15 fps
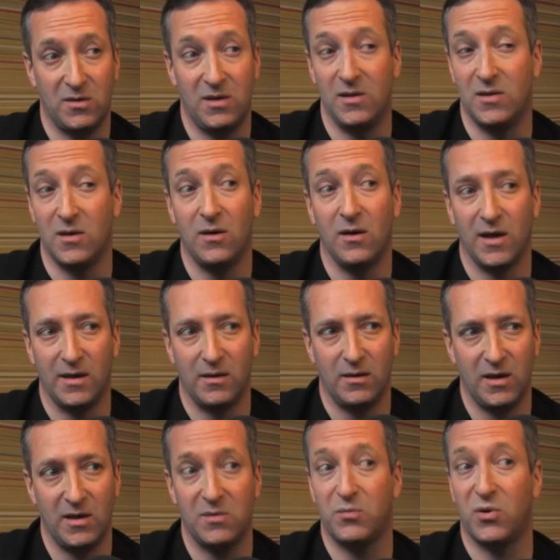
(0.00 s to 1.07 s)
design,
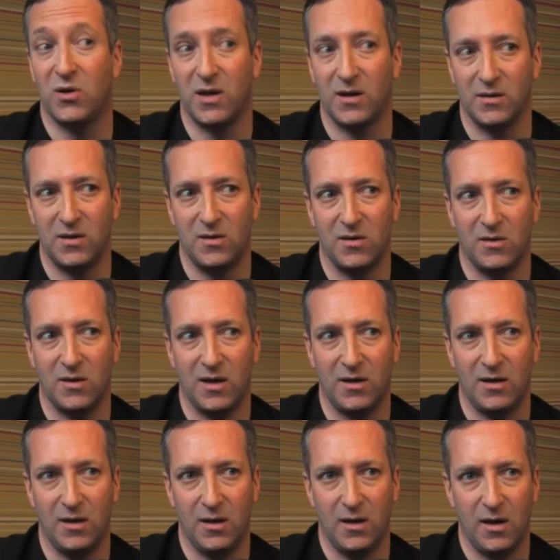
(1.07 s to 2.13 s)
its product
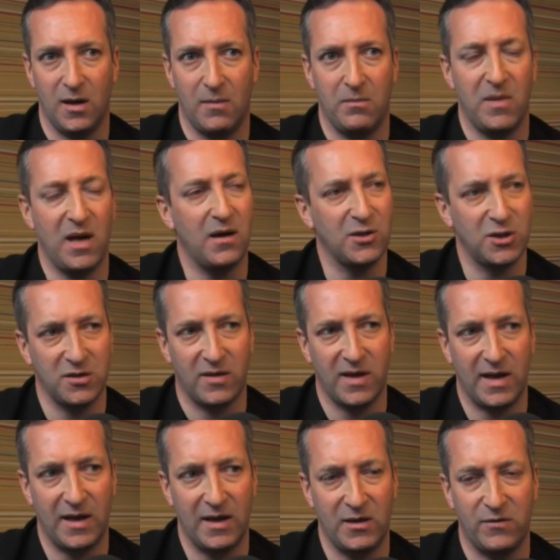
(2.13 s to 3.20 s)
design, and much of
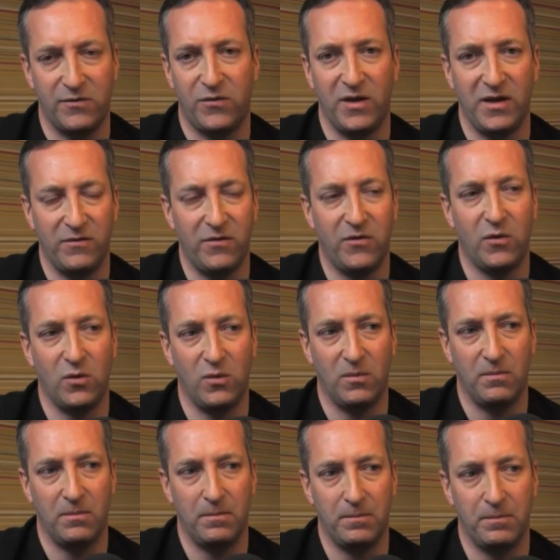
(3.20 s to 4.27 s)
that is free
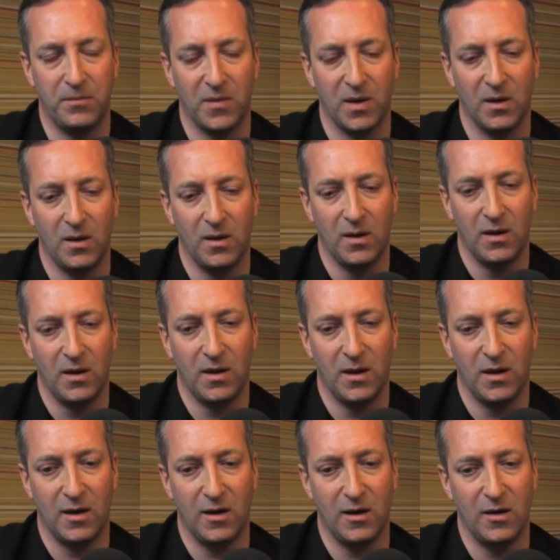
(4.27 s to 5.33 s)
form.
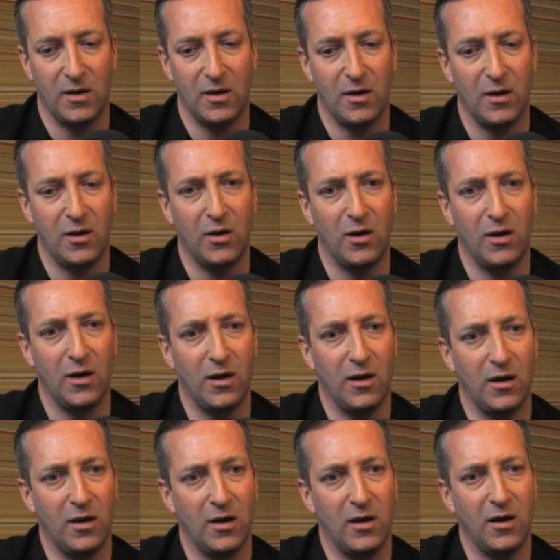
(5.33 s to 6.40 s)
Uh,
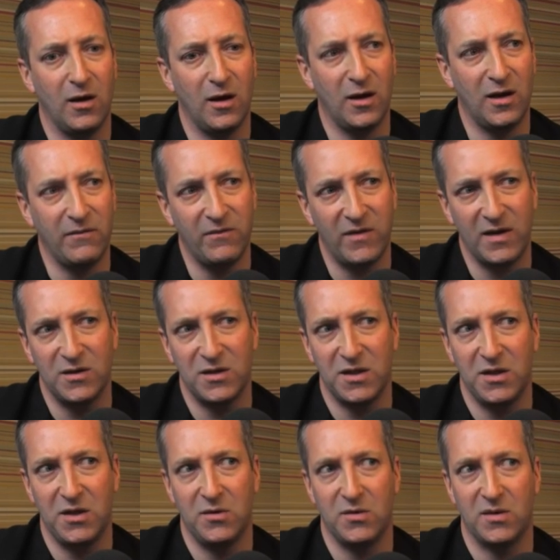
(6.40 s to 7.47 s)
an inventor
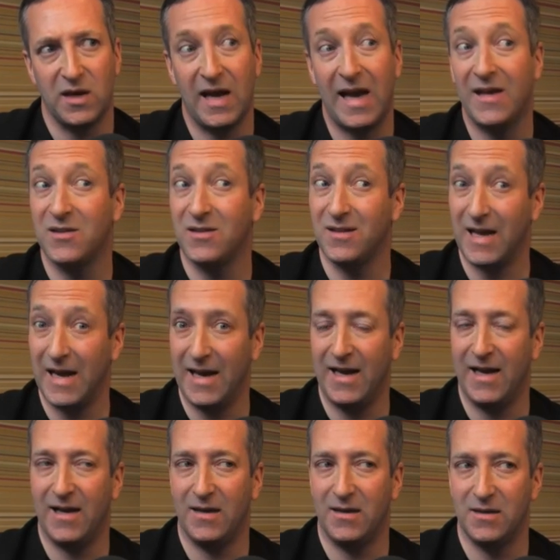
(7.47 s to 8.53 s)
user hasn't
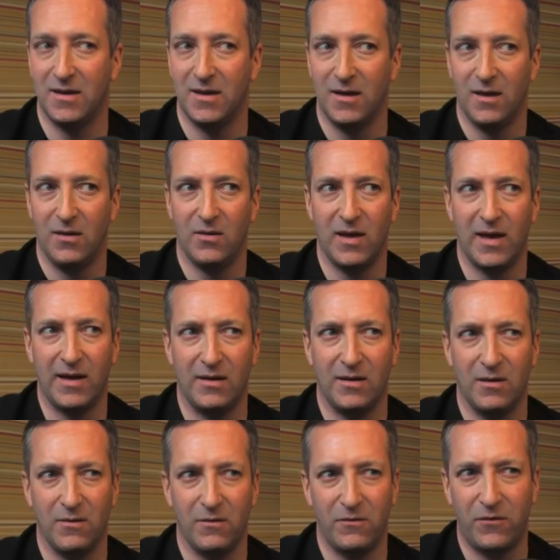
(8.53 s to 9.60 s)
had that
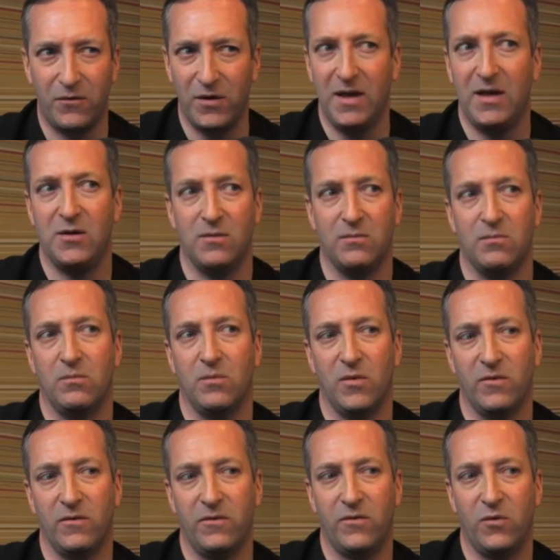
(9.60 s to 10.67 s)
freedom
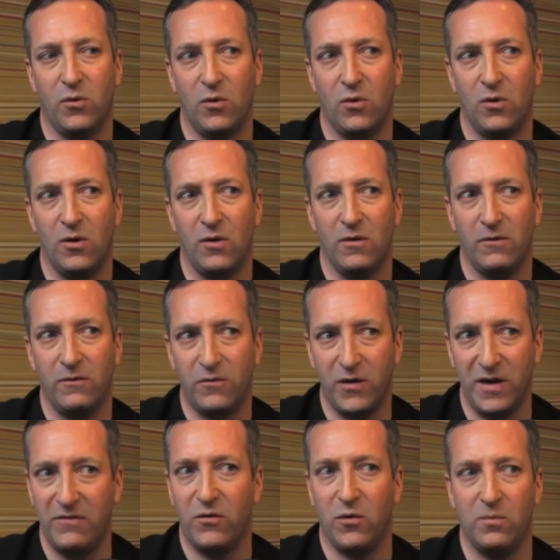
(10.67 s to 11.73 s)
for
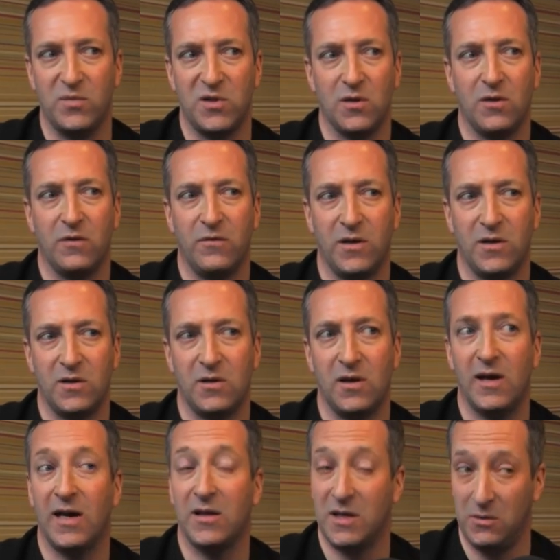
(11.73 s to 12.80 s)
freeform surface
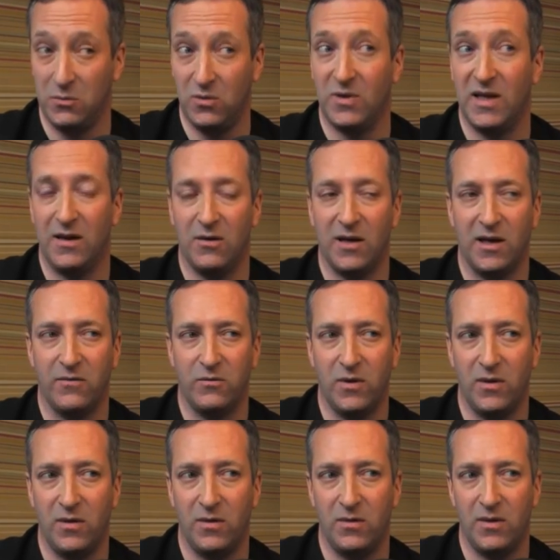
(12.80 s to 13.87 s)
as he will now have
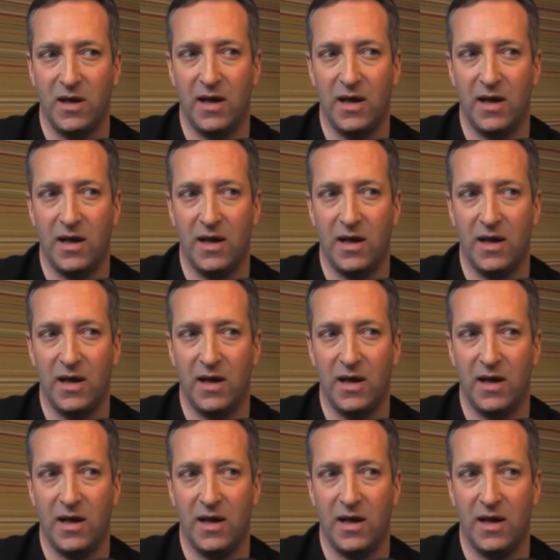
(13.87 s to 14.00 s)
with